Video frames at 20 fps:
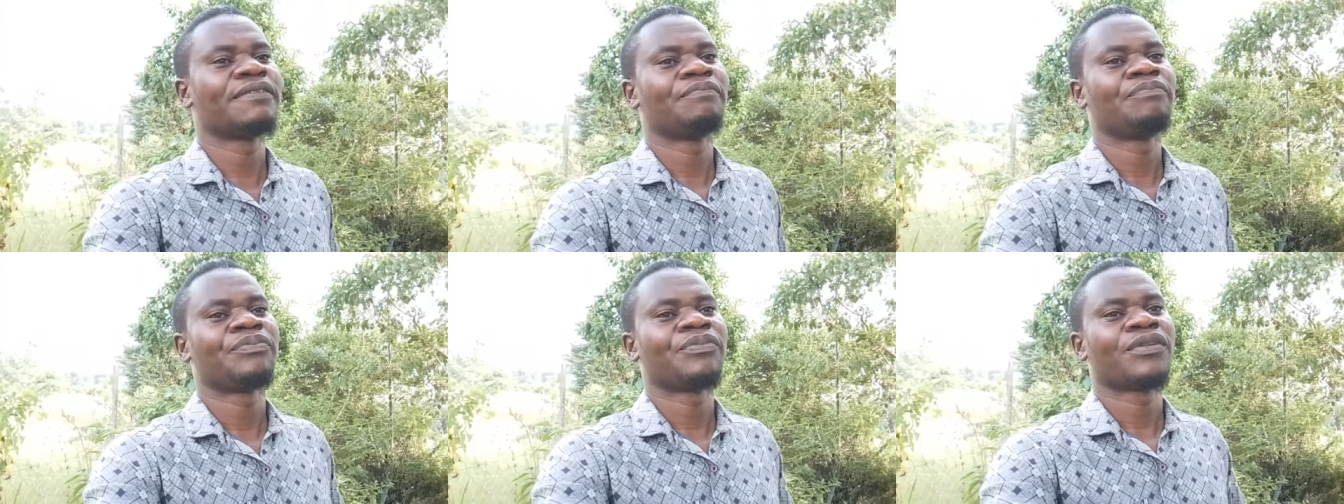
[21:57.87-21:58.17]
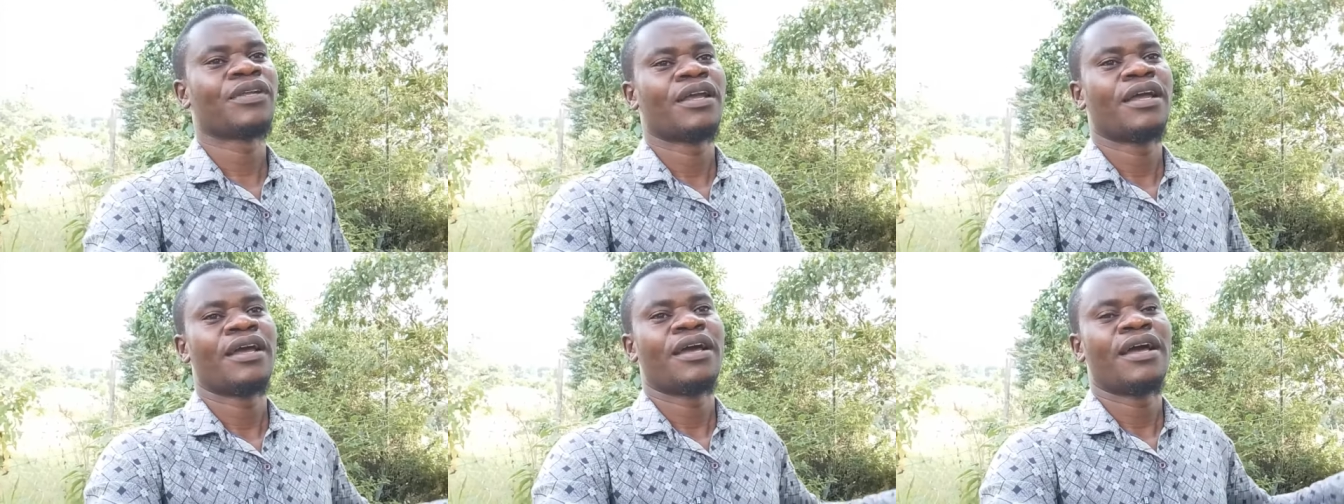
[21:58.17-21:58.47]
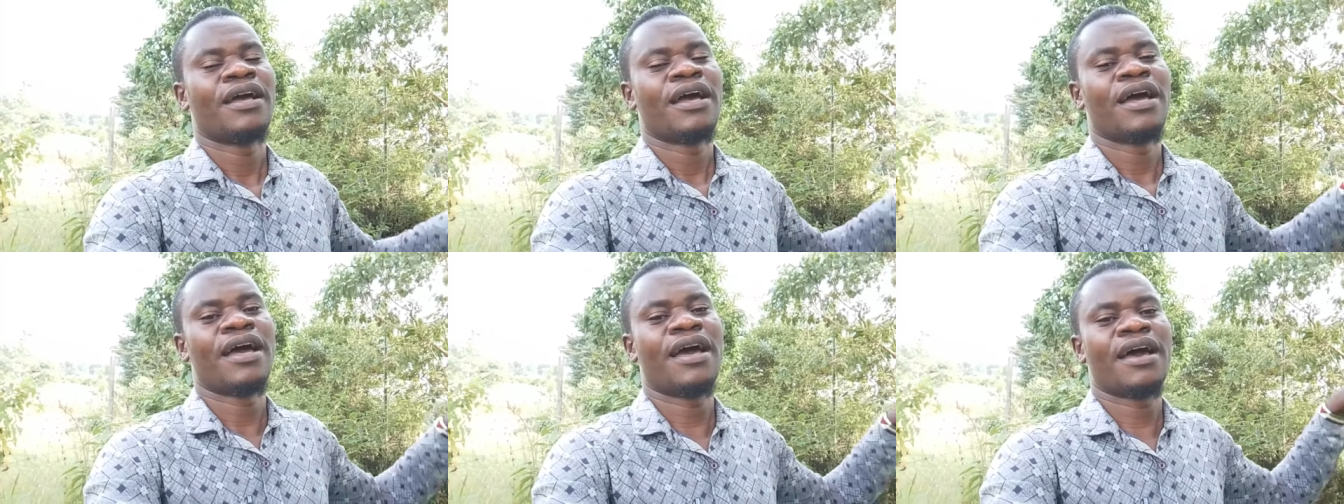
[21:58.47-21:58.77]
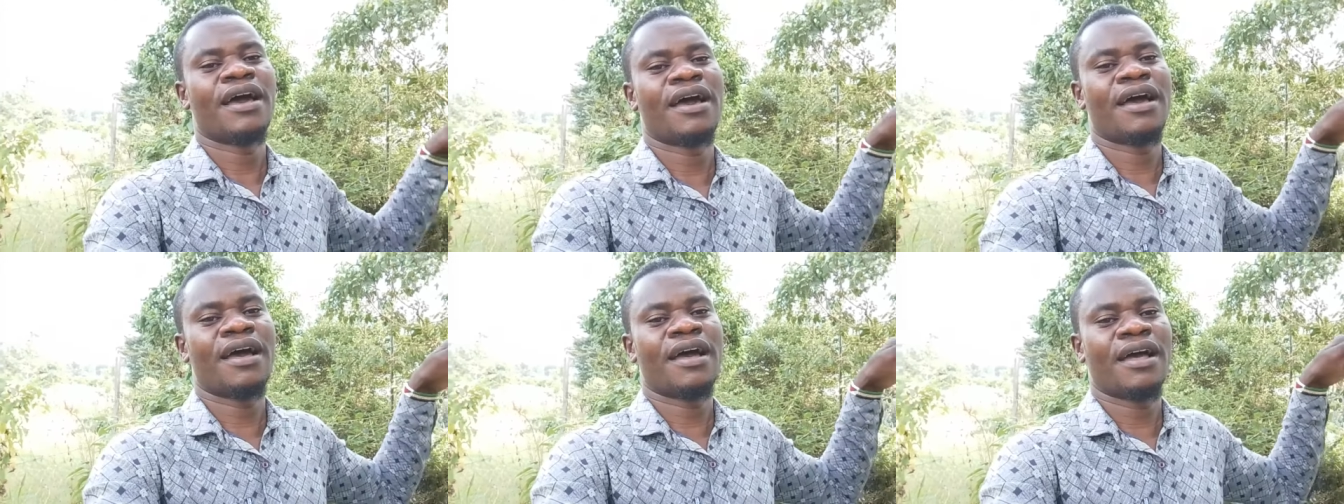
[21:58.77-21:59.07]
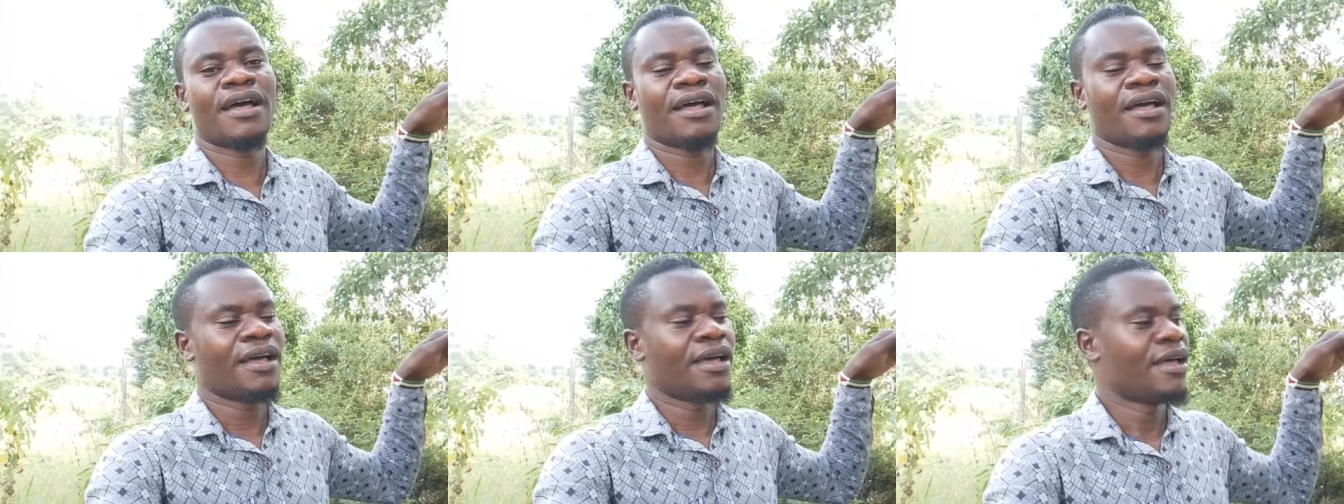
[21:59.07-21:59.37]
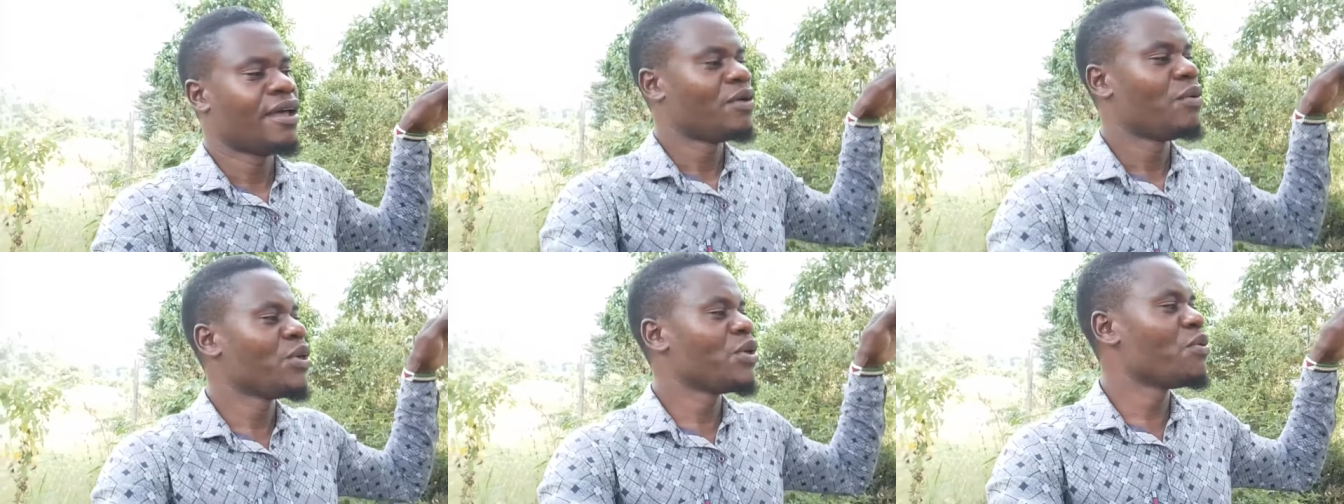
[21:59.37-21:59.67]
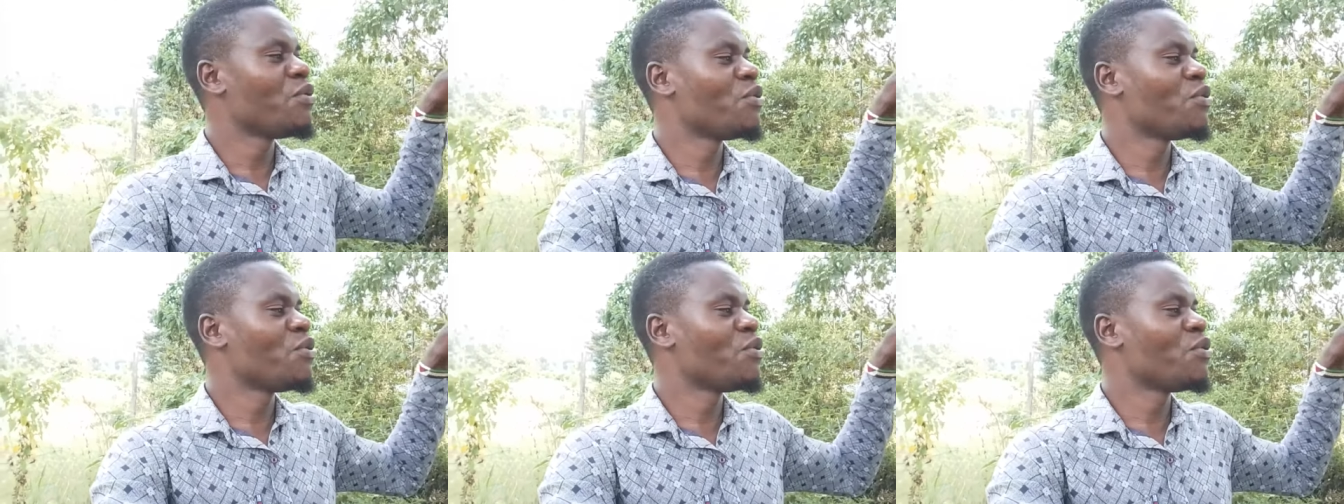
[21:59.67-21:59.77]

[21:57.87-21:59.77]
uh, we, we, we shall